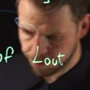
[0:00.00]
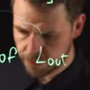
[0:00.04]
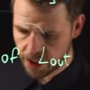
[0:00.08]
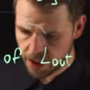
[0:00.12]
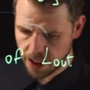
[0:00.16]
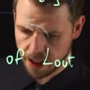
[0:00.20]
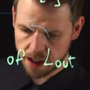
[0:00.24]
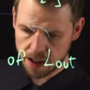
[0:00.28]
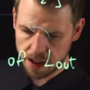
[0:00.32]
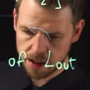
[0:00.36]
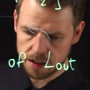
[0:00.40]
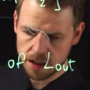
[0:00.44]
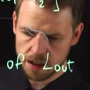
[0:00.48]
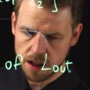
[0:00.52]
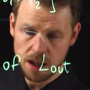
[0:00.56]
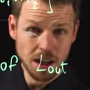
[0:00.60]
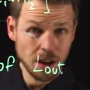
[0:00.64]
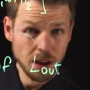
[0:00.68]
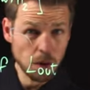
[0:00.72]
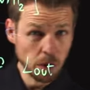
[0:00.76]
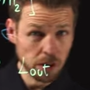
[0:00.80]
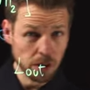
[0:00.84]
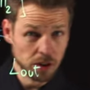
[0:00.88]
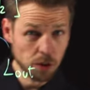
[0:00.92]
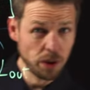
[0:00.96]
And
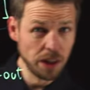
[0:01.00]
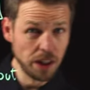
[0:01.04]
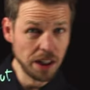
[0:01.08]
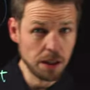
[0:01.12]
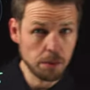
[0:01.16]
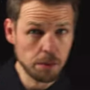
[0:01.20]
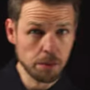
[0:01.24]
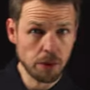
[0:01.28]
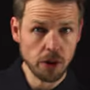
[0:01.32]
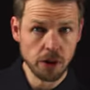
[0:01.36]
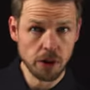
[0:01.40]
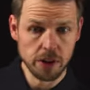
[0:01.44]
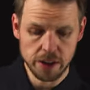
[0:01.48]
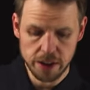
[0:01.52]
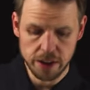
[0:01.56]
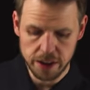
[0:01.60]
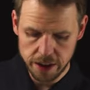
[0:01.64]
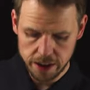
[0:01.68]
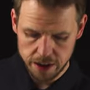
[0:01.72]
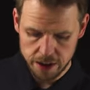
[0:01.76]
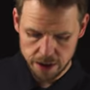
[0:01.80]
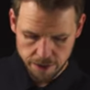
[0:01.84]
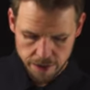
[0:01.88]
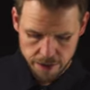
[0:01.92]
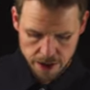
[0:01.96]
what's really important
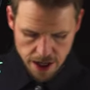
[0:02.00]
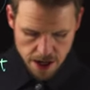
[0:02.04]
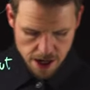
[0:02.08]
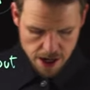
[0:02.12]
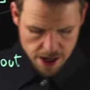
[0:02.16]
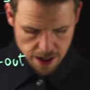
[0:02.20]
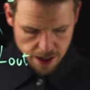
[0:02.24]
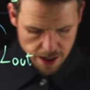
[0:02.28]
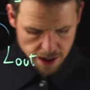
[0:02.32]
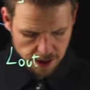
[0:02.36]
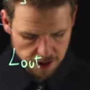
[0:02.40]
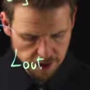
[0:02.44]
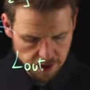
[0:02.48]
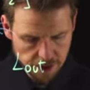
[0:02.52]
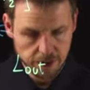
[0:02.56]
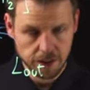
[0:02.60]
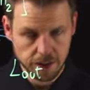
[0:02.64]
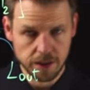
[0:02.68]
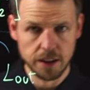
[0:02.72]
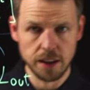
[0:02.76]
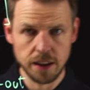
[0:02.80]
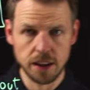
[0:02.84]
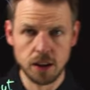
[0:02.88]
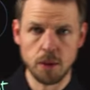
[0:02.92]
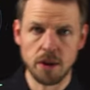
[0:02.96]
here is
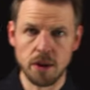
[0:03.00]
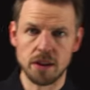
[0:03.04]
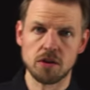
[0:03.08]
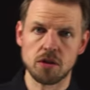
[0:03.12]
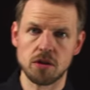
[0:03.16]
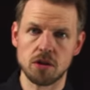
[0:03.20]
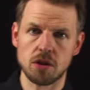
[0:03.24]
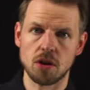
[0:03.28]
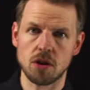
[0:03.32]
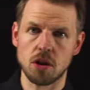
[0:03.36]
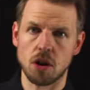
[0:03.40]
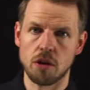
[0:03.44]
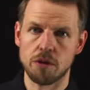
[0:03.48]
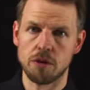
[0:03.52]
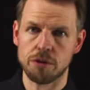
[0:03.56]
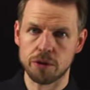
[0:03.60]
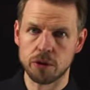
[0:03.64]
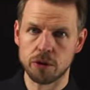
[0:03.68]
the question of